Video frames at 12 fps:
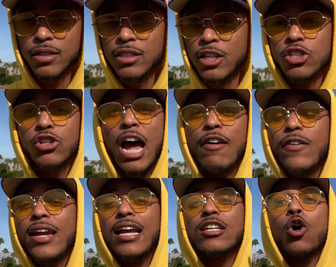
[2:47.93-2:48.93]
The
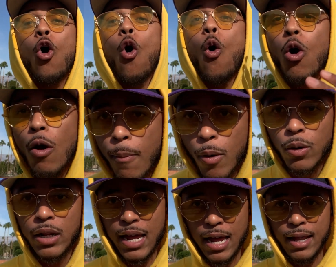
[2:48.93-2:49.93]
traffic is horrible
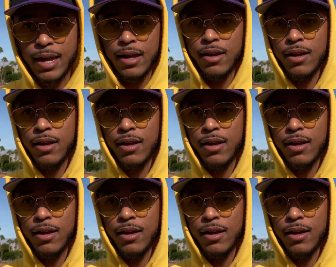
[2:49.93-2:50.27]
in LA.